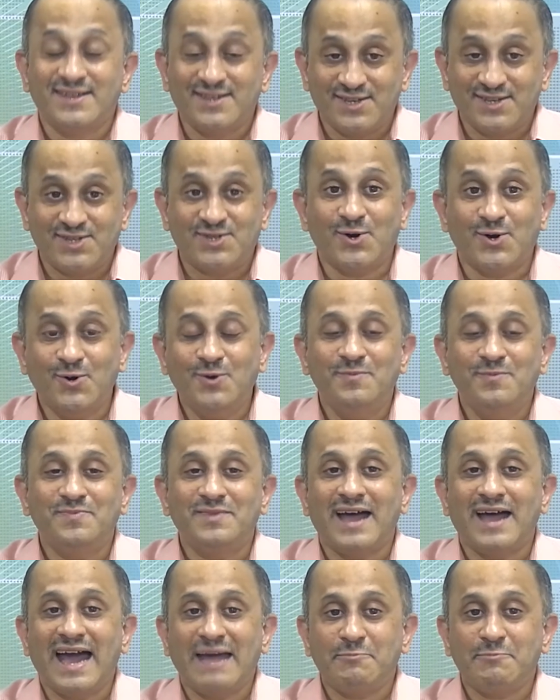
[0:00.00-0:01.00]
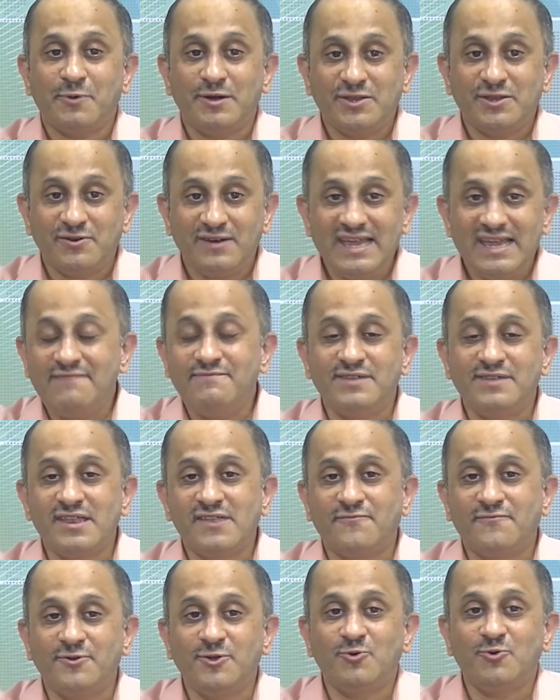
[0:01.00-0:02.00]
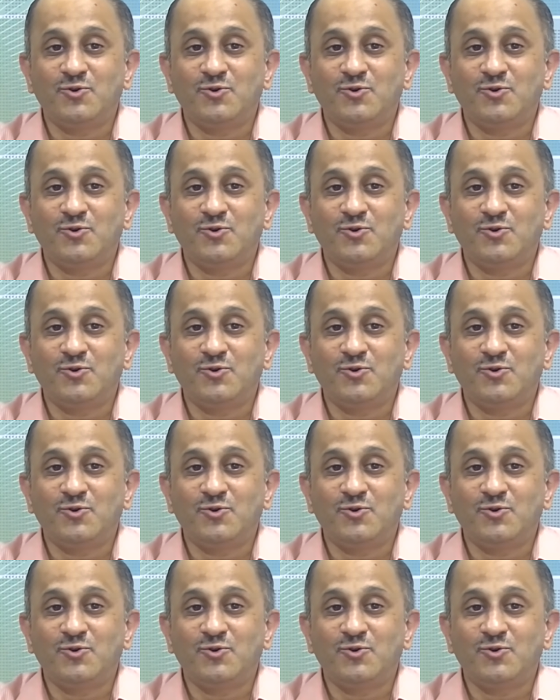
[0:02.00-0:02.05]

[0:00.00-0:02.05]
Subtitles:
So, I am going to leave this for you to